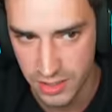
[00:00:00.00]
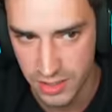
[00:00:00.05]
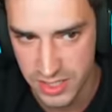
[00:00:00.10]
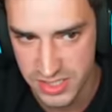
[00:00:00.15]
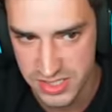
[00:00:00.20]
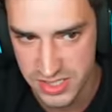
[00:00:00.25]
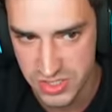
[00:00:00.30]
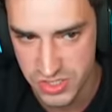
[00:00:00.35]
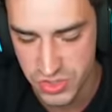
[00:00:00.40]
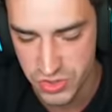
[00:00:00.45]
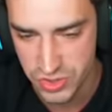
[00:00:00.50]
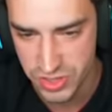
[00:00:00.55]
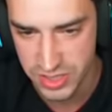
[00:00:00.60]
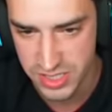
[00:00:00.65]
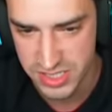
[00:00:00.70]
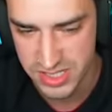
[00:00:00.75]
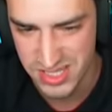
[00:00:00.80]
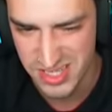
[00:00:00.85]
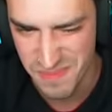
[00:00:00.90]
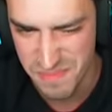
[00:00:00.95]
Across the street,
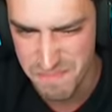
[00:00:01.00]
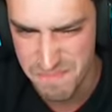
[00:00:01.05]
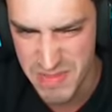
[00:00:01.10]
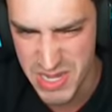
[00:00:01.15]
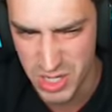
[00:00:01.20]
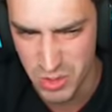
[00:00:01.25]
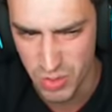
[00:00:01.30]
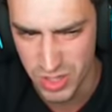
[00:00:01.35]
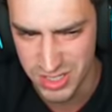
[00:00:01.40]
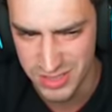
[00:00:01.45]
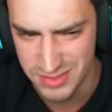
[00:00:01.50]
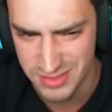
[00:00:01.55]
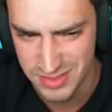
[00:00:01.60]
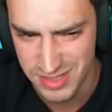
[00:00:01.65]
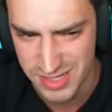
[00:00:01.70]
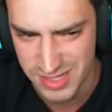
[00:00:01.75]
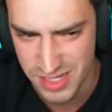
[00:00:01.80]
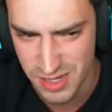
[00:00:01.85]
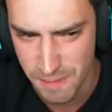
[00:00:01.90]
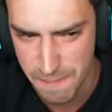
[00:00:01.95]
this is a big one.
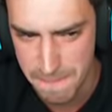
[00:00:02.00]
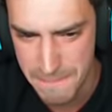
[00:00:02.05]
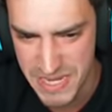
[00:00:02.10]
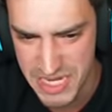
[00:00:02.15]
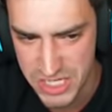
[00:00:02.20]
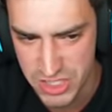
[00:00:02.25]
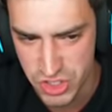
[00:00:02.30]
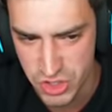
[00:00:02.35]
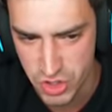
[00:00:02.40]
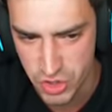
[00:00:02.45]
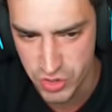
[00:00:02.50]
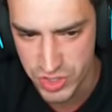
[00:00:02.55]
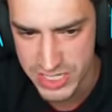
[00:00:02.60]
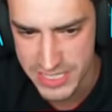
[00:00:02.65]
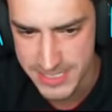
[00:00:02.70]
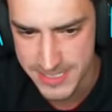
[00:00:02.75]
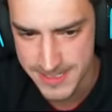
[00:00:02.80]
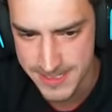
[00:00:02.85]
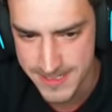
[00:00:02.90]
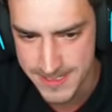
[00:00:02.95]
This is a big
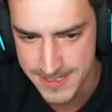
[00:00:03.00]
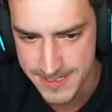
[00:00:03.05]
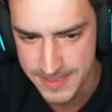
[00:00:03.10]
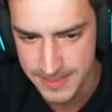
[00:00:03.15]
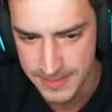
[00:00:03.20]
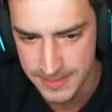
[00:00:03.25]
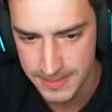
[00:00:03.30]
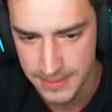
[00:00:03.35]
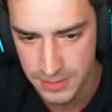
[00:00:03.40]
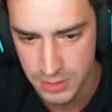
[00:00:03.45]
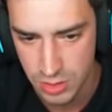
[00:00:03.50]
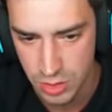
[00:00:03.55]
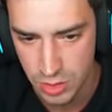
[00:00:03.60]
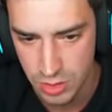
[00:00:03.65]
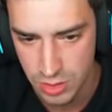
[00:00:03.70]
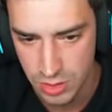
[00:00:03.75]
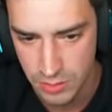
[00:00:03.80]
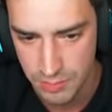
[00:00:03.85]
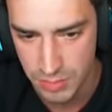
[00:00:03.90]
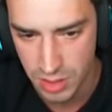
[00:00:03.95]
street, dude.
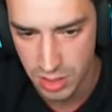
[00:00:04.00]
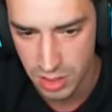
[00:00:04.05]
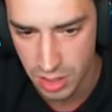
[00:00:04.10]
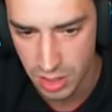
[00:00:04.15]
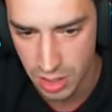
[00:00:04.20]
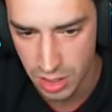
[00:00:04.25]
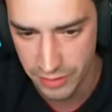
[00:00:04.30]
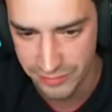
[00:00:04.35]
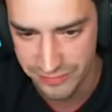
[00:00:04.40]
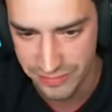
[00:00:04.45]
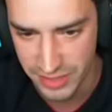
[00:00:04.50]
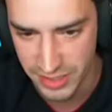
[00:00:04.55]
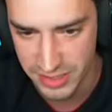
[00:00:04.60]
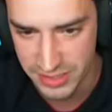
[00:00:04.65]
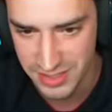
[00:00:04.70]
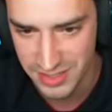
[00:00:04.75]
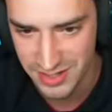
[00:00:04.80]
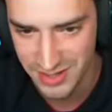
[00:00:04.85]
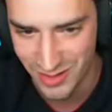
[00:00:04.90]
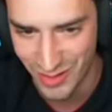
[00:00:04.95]

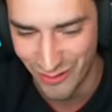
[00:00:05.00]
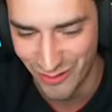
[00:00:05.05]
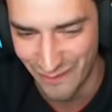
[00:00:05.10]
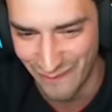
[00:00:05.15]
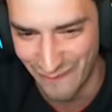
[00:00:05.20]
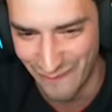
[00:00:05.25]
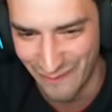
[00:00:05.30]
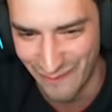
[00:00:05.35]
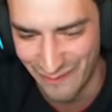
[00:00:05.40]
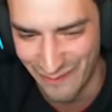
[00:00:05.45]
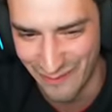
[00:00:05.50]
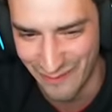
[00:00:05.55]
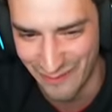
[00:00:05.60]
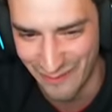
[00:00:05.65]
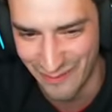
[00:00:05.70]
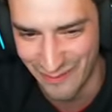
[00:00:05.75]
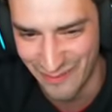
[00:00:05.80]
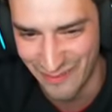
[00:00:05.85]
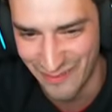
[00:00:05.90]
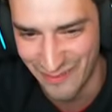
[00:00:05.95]
Perfect.
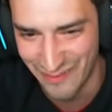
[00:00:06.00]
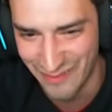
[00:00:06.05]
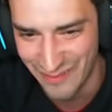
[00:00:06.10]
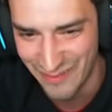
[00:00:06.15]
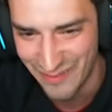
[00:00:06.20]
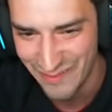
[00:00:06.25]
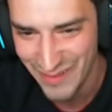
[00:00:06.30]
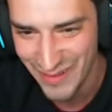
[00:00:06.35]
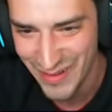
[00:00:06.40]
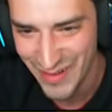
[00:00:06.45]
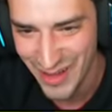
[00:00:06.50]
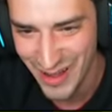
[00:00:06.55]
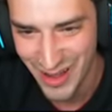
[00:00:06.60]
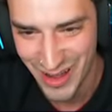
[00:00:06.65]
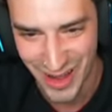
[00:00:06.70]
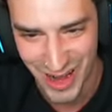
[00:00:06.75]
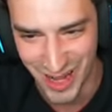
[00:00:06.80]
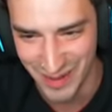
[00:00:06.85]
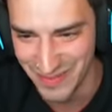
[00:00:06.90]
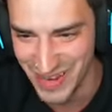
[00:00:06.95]
Oh,
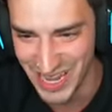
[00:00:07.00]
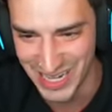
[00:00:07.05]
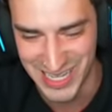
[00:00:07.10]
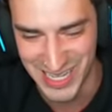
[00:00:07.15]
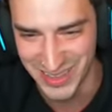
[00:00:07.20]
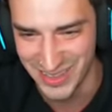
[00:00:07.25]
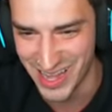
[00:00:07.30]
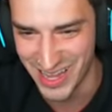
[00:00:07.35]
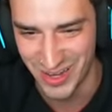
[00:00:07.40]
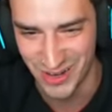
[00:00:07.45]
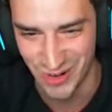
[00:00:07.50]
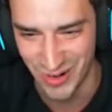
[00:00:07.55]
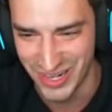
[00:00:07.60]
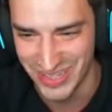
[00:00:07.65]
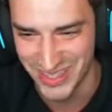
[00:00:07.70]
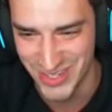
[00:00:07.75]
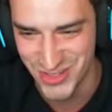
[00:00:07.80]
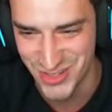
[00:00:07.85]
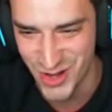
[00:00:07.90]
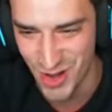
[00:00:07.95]
I'm not getting that coin.
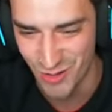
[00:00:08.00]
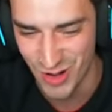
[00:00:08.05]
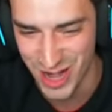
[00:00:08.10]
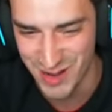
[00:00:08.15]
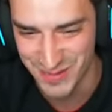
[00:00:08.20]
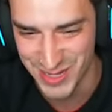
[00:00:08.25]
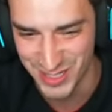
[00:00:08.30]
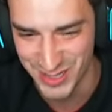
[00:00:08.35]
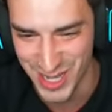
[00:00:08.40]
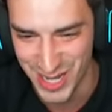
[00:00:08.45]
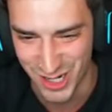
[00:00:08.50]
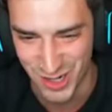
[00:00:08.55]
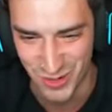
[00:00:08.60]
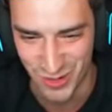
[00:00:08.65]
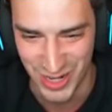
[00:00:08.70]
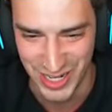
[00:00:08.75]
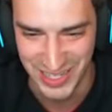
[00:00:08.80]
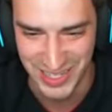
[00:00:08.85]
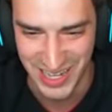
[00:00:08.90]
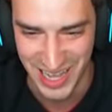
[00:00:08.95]
There's no way I'm getting that
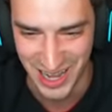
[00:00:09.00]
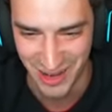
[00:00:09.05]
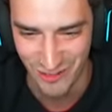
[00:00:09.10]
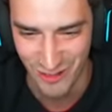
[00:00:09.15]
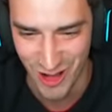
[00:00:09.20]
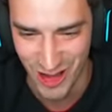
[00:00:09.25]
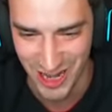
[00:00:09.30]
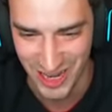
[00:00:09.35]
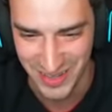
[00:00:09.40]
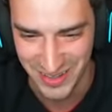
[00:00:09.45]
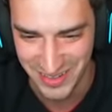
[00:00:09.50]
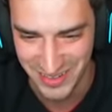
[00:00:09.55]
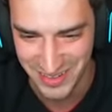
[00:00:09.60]
coin. I don't wanna.